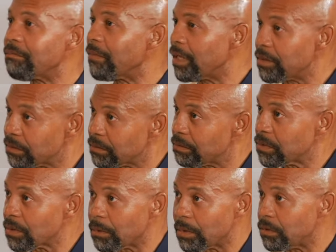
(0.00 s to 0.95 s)
as
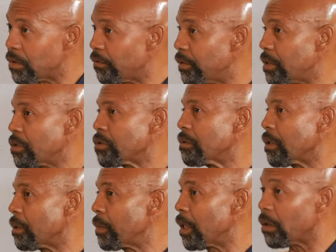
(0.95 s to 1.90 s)
someone who's a physician,
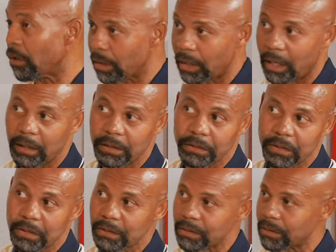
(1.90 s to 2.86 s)
they could be a
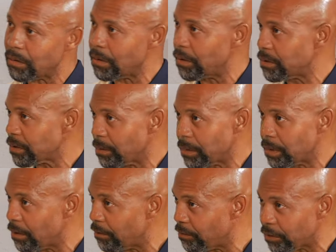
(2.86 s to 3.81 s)
cardiologist or
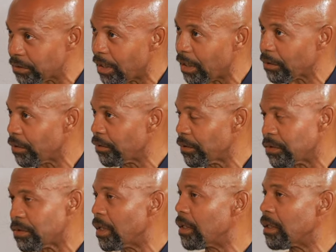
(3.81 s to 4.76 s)
someone a foot doctor and
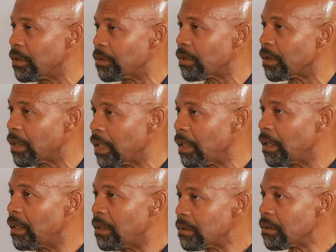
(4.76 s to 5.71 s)
things of that nature.
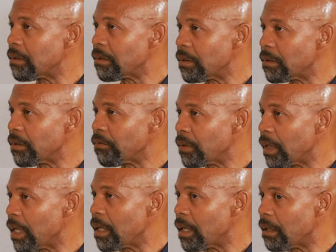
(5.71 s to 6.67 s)
So there are different
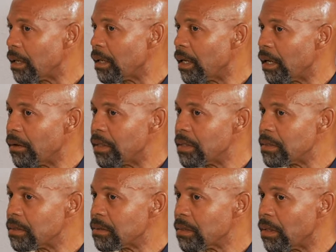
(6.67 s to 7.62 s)
uh,
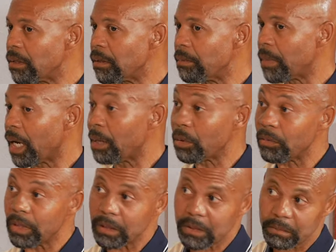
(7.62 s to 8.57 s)
areas. So um,
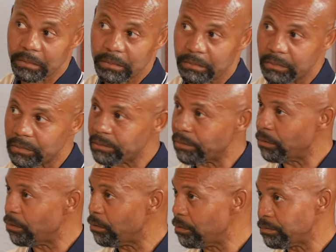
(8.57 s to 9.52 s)
hyperrealism
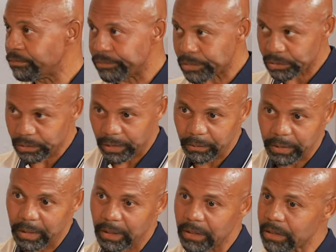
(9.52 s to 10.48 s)
straight
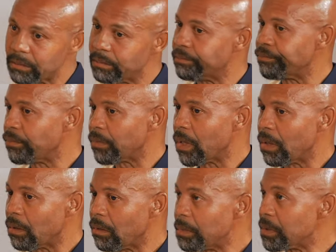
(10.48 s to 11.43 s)
realism,
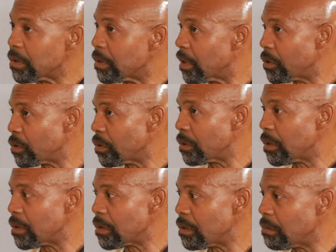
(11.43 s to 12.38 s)

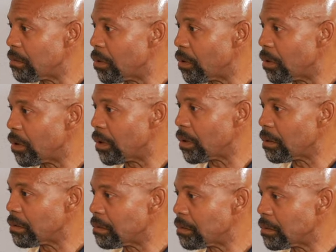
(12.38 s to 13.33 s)
representationalism, or